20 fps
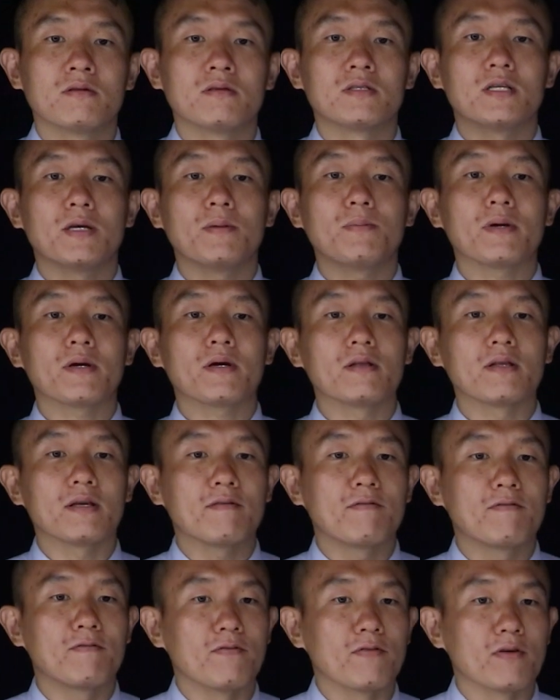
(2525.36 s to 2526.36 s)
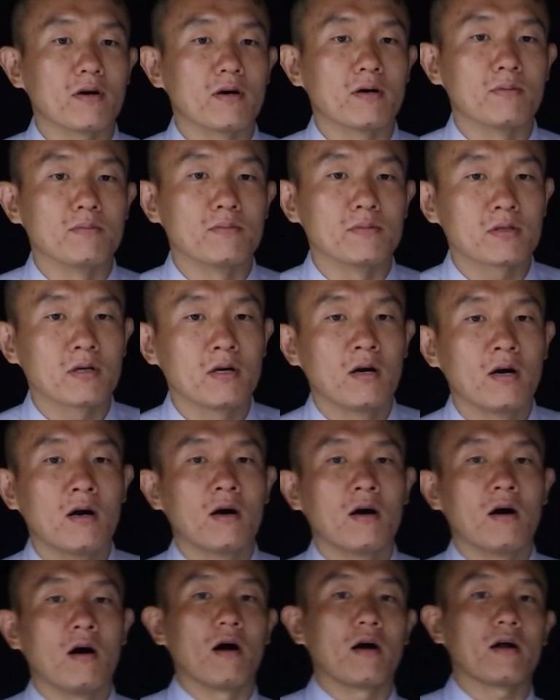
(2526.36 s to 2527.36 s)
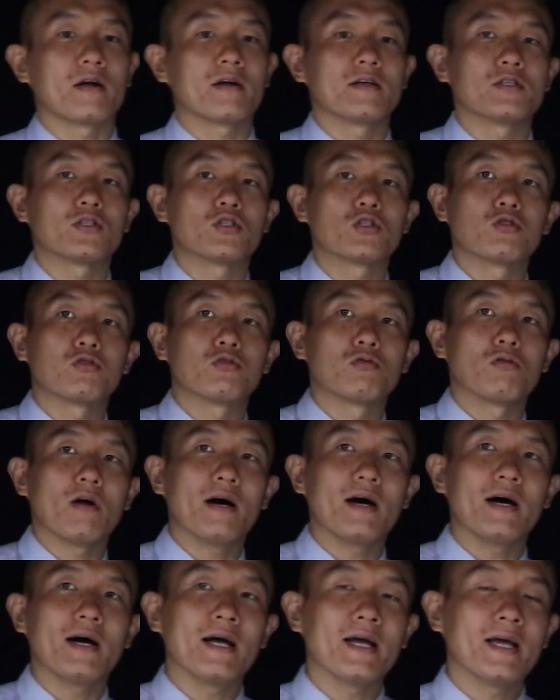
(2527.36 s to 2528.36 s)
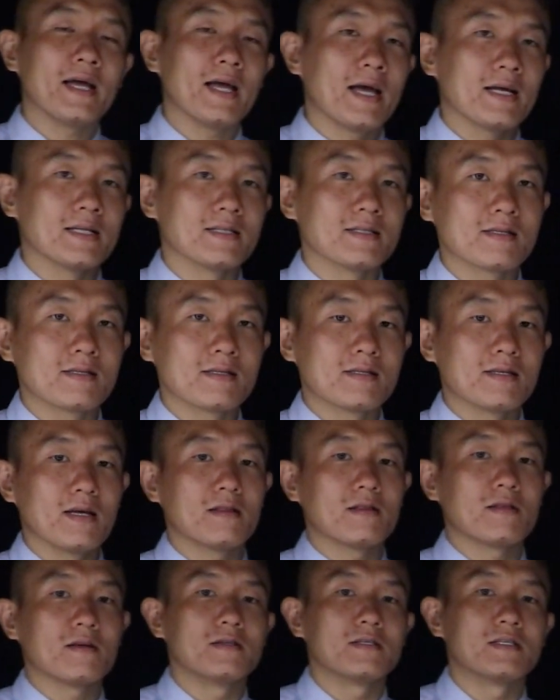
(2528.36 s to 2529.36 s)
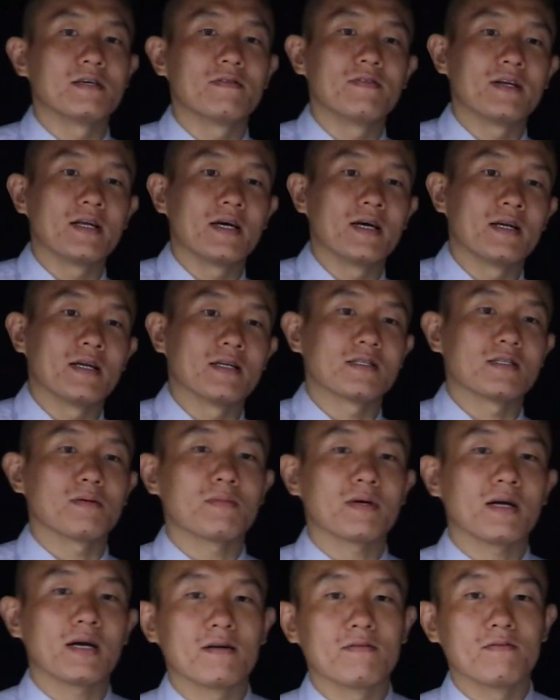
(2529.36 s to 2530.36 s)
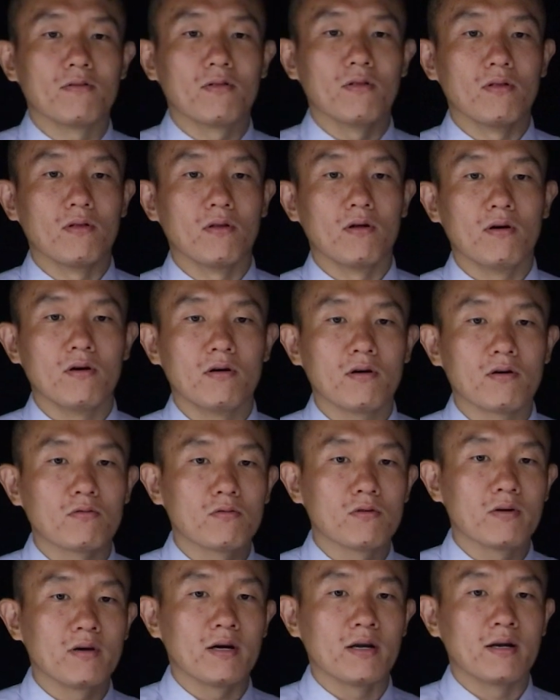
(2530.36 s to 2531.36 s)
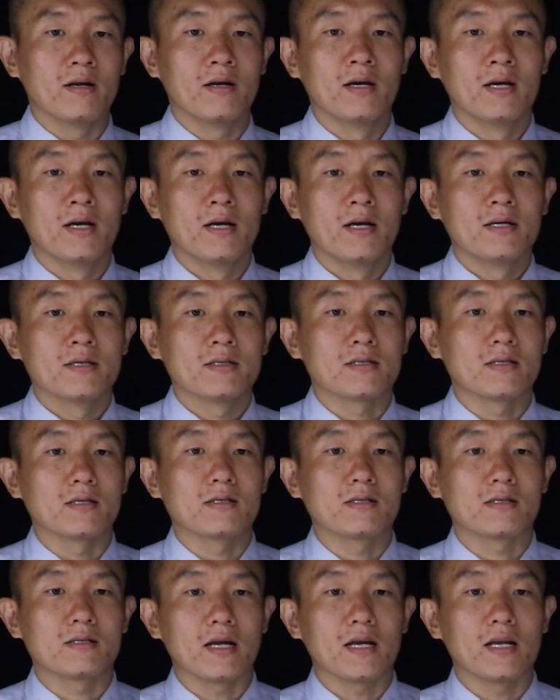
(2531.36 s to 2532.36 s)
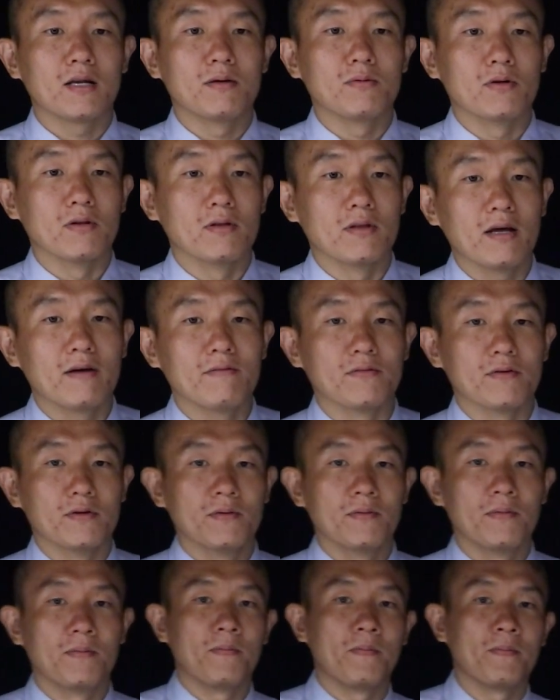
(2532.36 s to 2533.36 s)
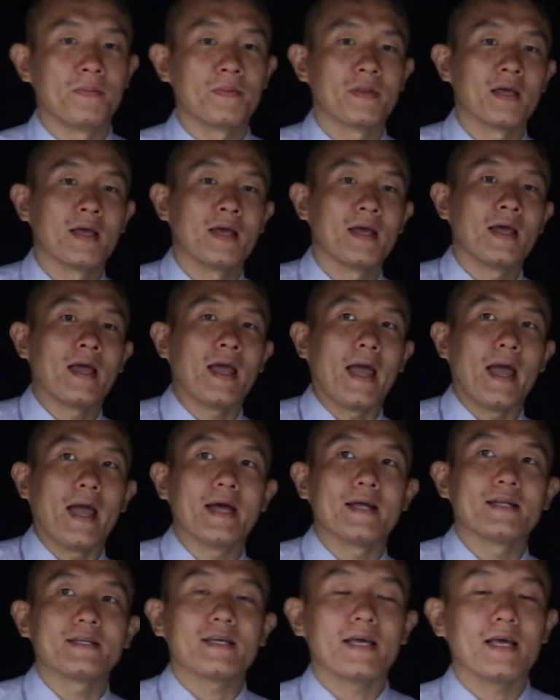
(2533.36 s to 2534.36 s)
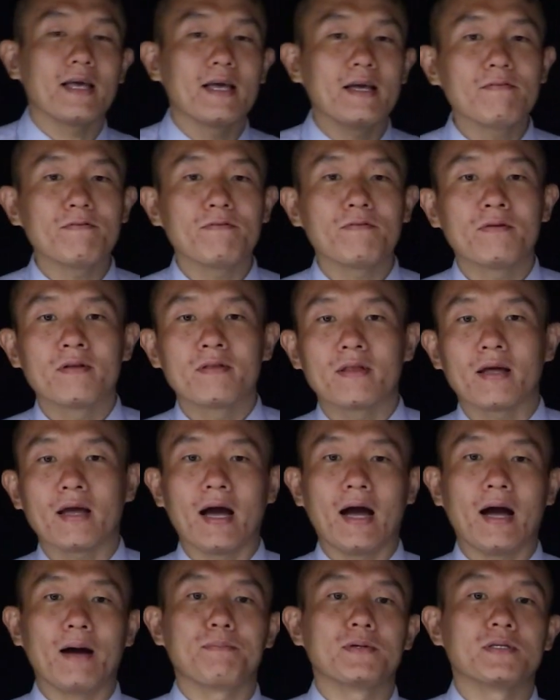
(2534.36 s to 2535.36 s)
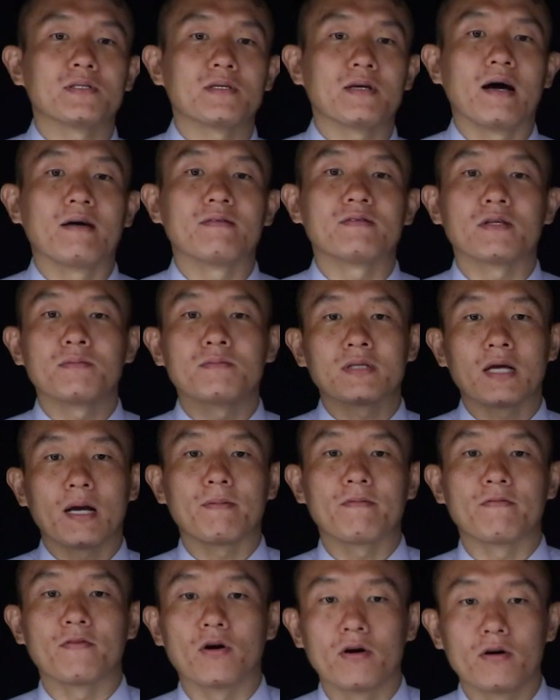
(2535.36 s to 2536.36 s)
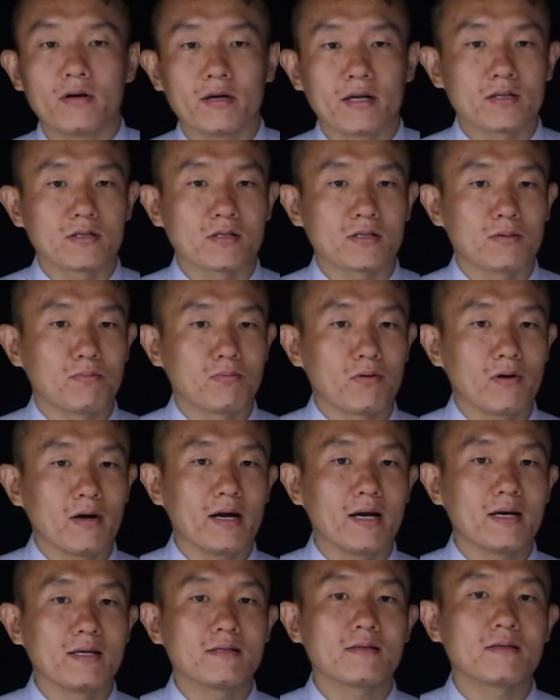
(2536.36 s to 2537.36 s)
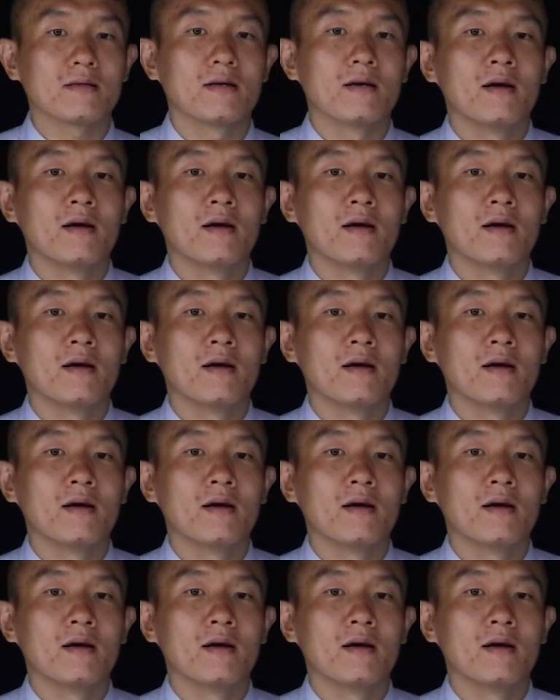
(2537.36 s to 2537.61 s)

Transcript: typically firms are going to try and set their dividend at some kind of long-run sustainable level. And if they happen to have some type of earnings surprise,